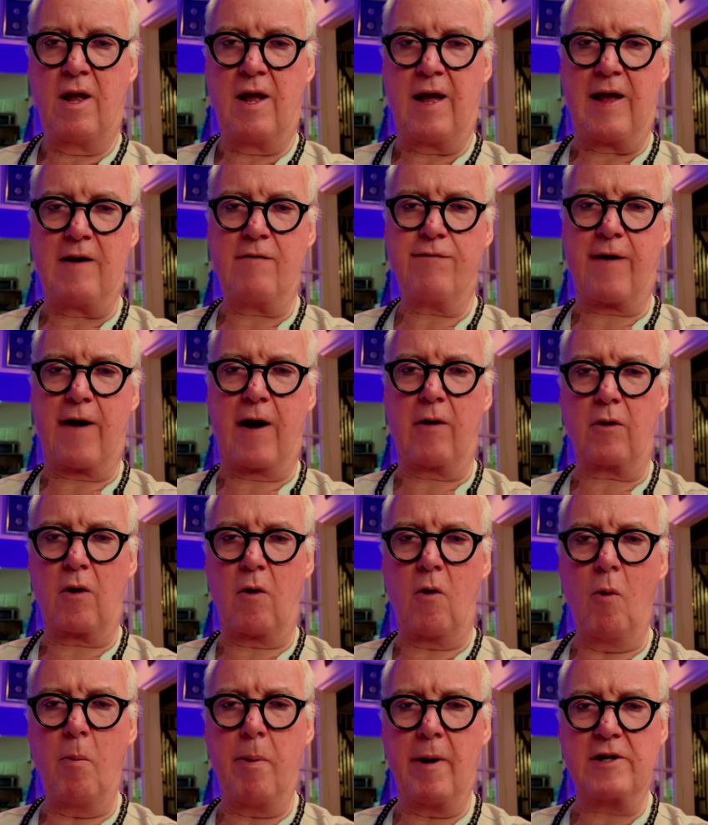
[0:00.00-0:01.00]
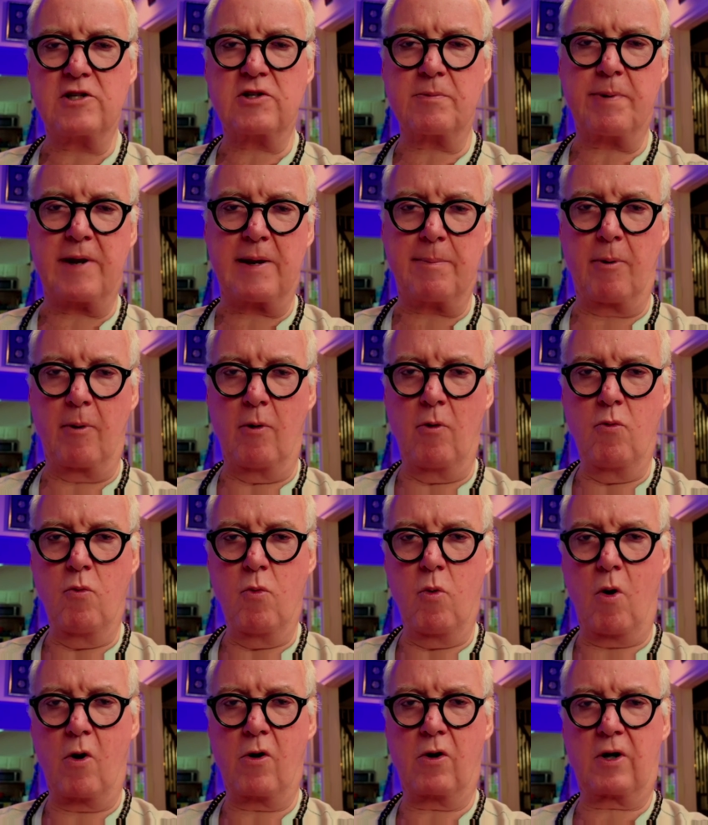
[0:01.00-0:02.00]
and found a whole bunch of people
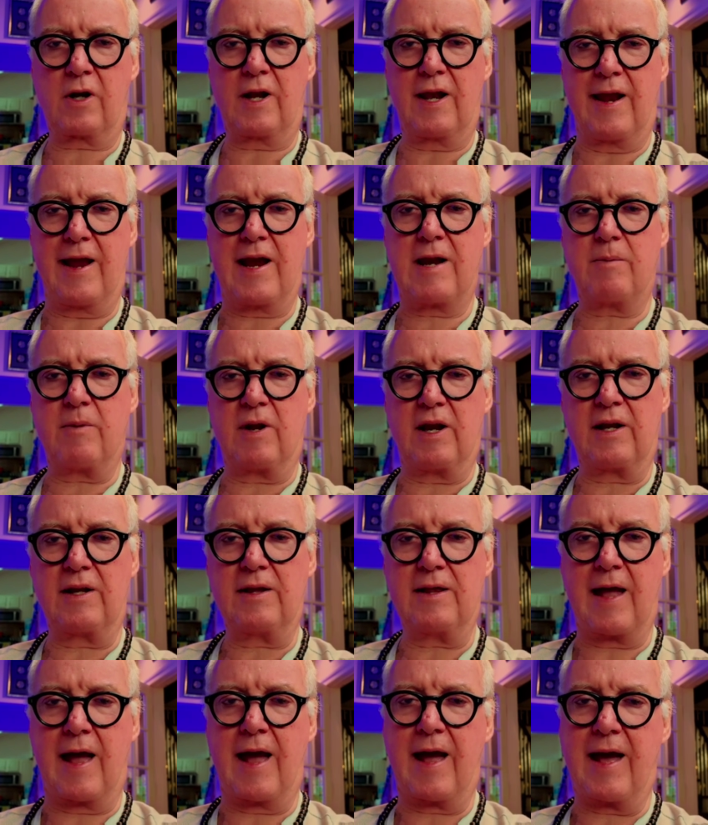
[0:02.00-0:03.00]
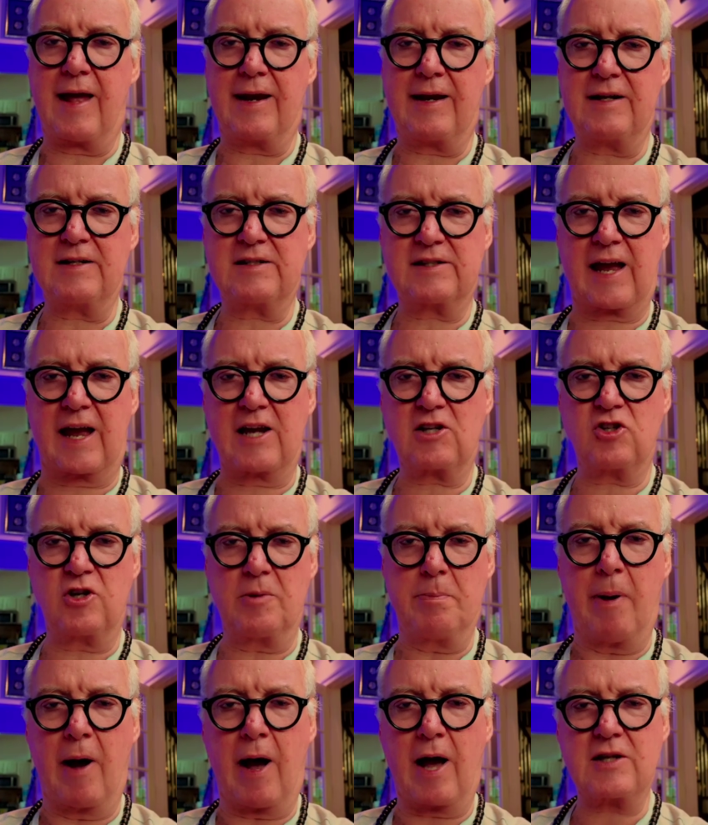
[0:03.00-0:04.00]
who were claiming that it's
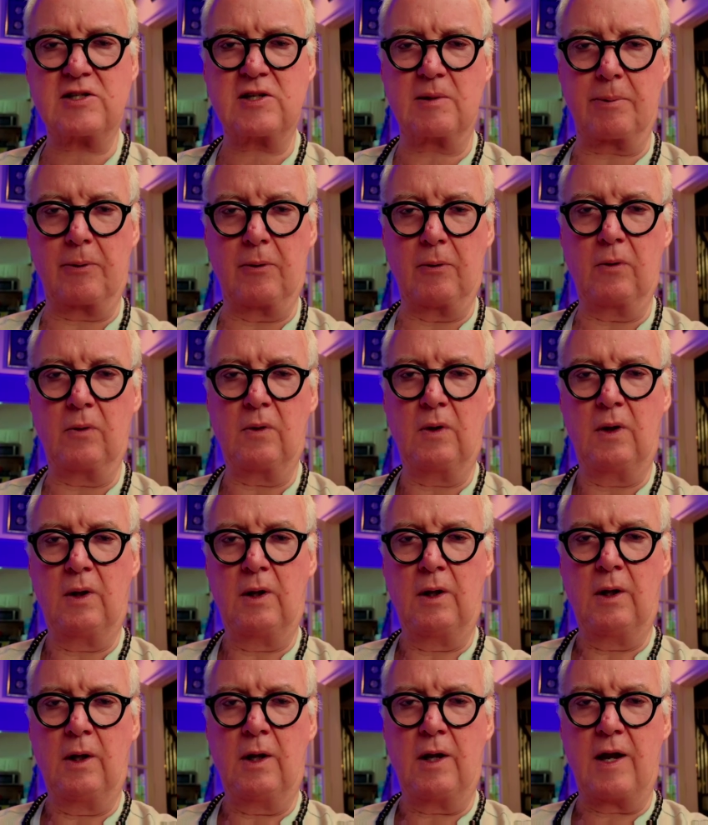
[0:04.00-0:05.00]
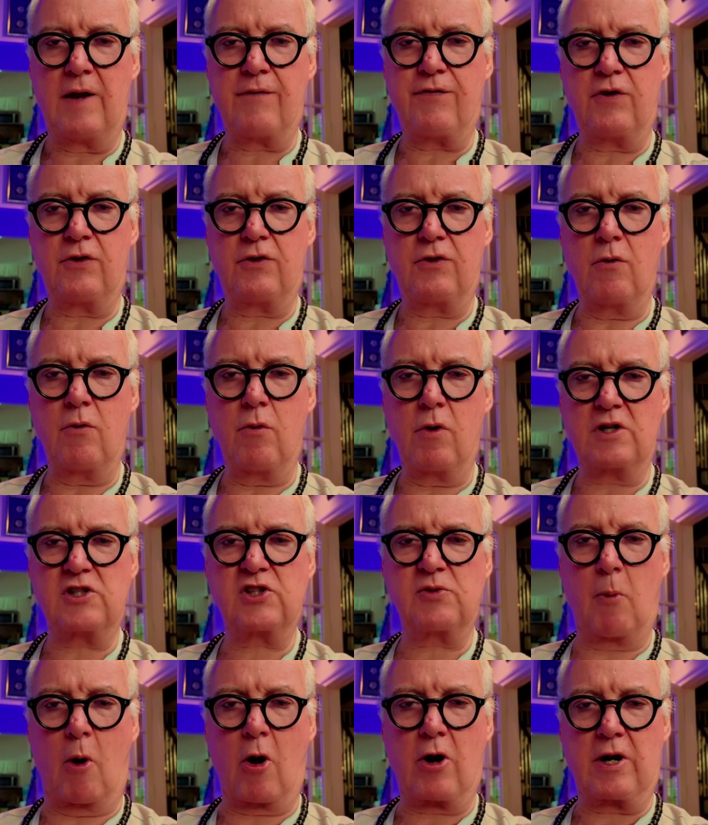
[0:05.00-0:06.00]
actually possible, if you do it
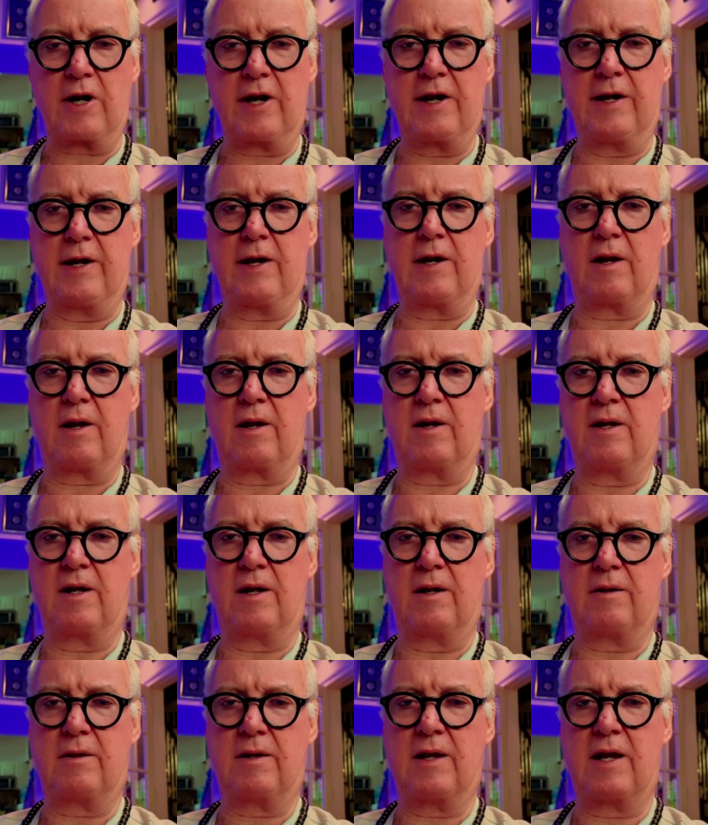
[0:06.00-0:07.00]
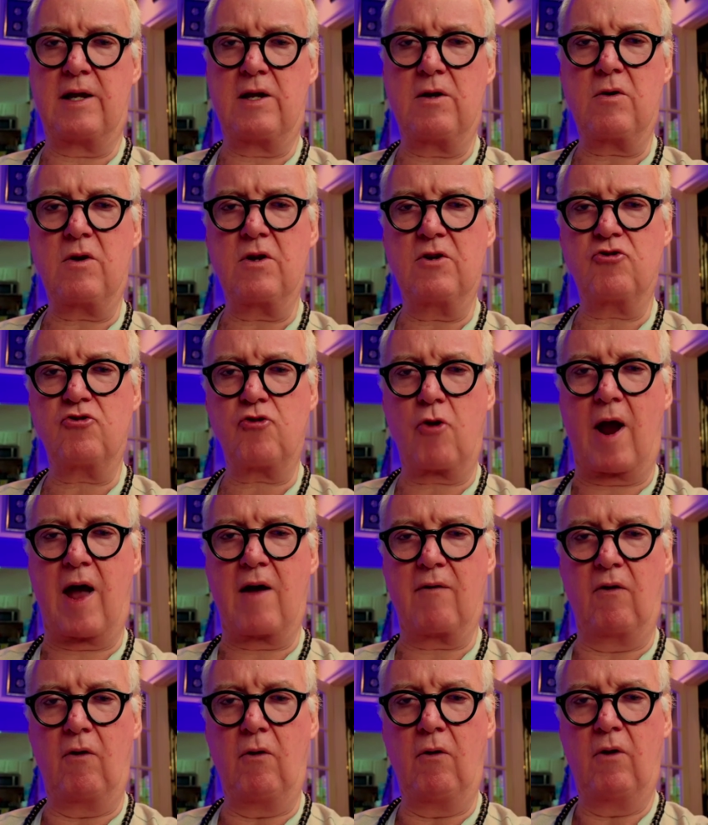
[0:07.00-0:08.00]
smartly, that you can
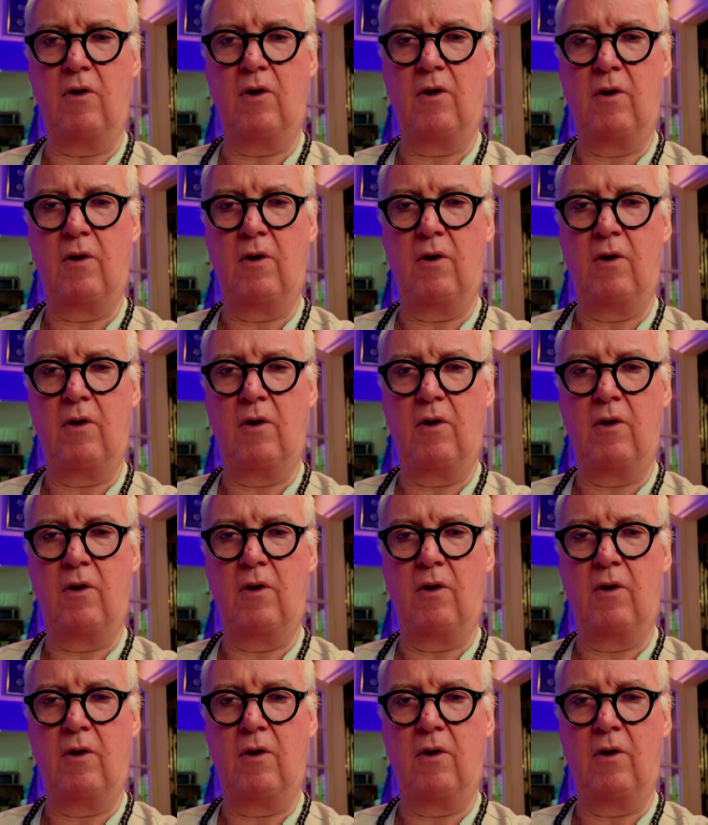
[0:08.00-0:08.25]
travel